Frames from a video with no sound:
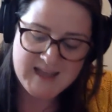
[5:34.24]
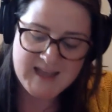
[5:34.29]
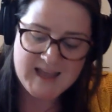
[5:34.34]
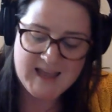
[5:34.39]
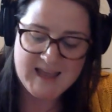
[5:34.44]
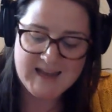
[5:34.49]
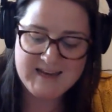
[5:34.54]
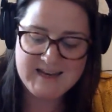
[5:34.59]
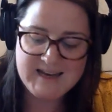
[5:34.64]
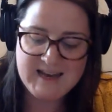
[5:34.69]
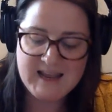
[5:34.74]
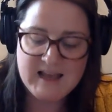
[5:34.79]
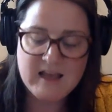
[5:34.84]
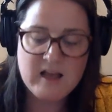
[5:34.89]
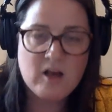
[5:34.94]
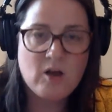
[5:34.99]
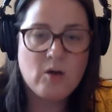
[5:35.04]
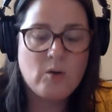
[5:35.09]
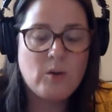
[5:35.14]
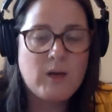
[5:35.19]
and
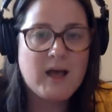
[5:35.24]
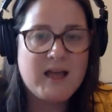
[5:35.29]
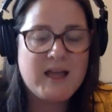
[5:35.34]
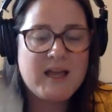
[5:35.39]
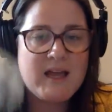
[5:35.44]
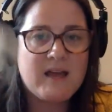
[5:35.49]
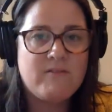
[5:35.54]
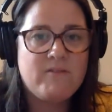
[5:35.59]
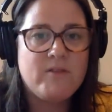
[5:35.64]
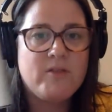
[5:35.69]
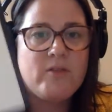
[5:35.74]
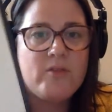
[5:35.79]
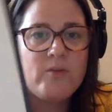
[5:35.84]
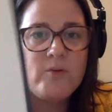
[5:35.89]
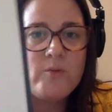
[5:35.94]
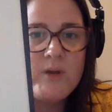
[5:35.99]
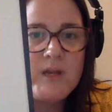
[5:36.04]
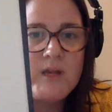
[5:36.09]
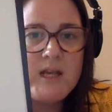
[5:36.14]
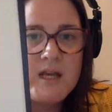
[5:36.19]
now I have
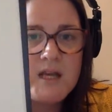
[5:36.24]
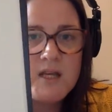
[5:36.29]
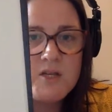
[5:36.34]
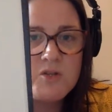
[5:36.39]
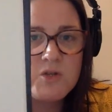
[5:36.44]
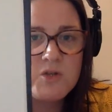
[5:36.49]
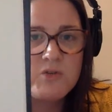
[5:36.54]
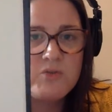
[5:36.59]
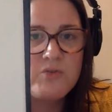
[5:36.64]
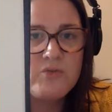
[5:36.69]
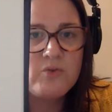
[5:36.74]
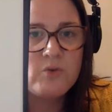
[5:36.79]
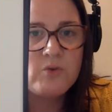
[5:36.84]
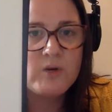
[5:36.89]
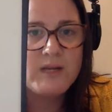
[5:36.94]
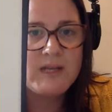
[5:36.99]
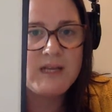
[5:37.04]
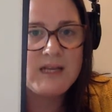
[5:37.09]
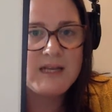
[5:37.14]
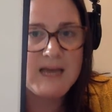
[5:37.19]

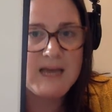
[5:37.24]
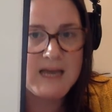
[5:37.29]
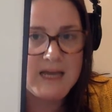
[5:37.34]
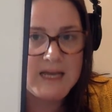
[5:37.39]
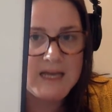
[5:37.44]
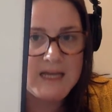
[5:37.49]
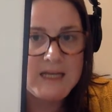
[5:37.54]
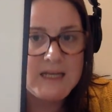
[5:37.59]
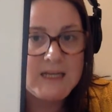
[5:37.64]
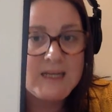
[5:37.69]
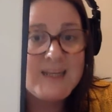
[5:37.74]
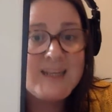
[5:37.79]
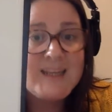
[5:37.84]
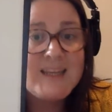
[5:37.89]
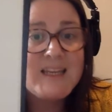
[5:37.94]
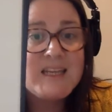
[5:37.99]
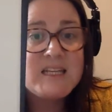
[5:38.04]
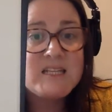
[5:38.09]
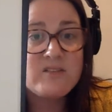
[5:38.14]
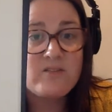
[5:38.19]
349
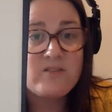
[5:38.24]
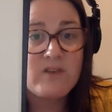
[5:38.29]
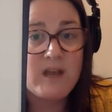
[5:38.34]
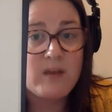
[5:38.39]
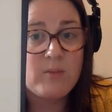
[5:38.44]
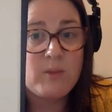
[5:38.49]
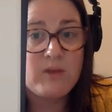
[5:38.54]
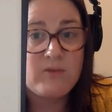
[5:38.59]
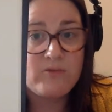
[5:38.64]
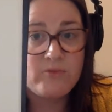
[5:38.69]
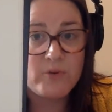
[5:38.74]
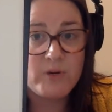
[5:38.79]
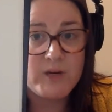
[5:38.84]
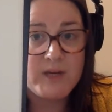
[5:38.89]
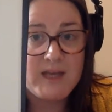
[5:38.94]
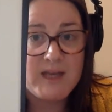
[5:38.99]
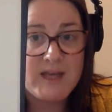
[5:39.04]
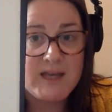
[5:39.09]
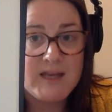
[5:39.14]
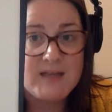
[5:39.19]
divided by
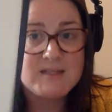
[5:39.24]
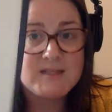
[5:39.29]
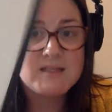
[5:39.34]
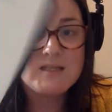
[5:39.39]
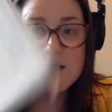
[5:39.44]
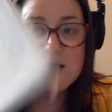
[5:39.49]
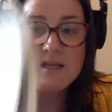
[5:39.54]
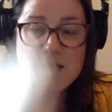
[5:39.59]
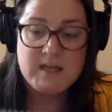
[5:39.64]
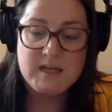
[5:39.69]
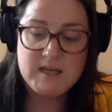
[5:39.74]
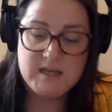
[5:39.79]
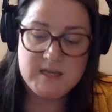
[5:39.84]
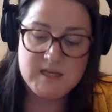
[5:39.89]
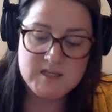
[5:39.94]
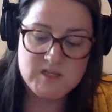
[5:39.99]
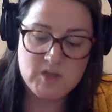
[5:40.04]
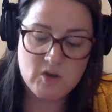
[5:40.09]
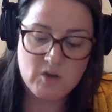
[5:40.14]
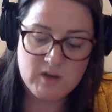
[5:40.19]
48.
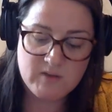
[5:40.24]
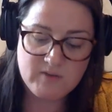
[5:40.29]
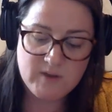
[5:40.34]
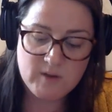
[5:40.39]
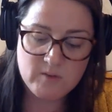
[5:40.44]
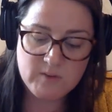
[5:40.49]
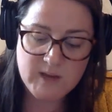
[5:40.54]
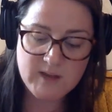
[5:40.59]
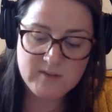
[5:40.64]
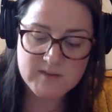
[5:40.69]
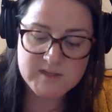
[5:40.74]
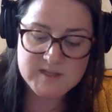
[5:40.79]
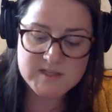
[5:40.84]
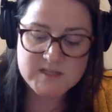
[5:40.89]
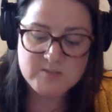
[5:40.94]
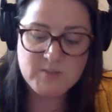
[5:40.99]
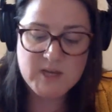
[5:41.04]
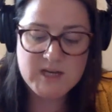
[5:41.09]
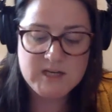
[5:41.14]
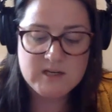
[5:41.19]
So if I round this
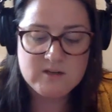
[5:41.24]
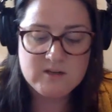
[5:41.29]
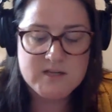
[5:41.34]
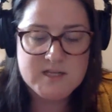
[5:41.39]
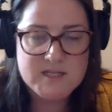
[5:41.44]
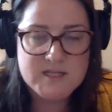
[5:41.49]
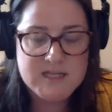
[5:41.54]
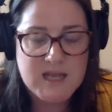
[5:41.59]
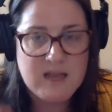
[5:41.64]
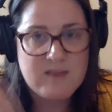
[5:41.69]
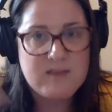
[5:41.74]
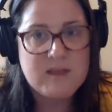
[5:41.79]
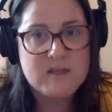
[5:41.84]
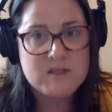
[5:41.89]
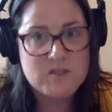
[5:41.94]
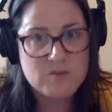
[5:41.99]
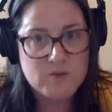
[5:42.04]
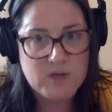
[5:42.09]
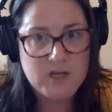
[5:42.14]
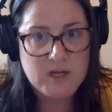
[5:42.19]
to my nearest 10,
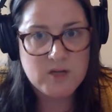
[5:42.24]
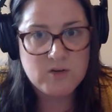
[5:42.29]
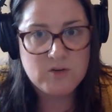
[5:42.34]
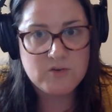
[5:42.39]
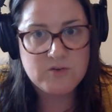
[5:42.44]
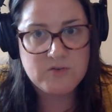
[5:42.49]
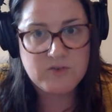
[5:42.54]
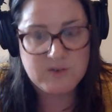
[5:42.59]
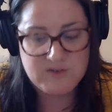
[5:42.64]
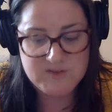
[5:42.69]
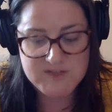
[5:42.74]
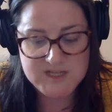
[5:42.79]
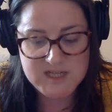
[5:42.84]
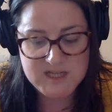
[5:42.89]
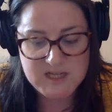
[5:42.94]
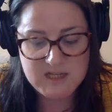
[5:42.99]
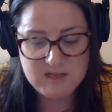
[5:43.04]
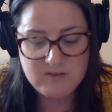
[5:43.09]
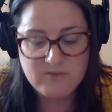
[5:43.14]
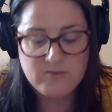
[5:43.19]
that's
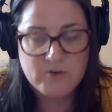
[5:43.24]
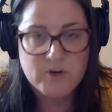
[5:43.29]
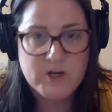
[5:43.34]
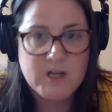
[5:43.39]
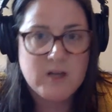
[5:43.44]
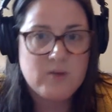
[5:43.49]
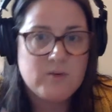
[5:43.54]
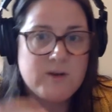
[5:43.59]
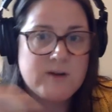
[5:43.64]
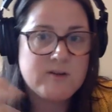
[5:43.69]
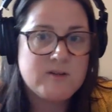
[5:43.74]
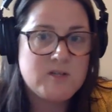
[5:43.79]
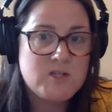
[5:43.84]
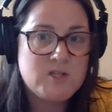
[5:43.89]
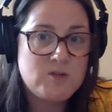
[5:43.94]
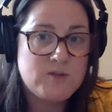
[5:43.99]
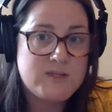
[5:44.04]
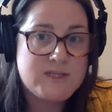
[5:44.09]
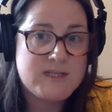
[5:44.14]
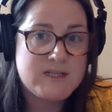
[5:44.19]
350. 48 rounded
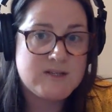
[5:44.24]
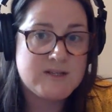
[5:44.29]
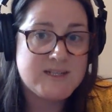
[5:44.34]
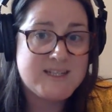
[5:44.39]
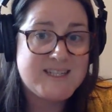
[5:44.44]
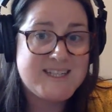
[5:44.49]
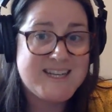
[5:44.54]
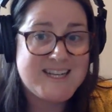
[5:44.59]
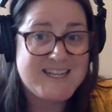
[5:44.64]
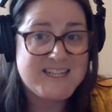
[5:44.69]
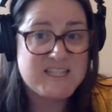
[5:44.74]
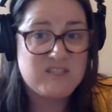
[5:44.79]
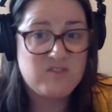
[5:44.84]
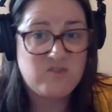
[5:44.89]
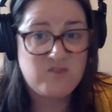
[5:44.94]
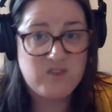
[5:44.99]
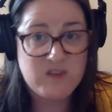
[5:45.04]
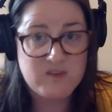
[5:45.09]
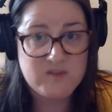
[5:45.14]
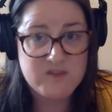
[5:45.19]
to its nearest 10 is
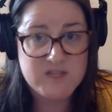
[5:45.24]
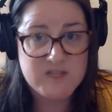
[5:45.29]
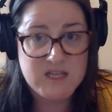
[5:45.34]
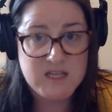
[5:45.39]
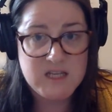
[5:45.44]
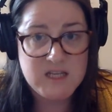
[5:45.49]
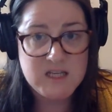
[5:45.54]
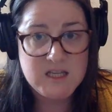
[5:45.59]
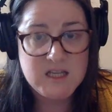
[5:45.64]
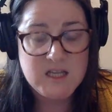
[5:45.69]
50.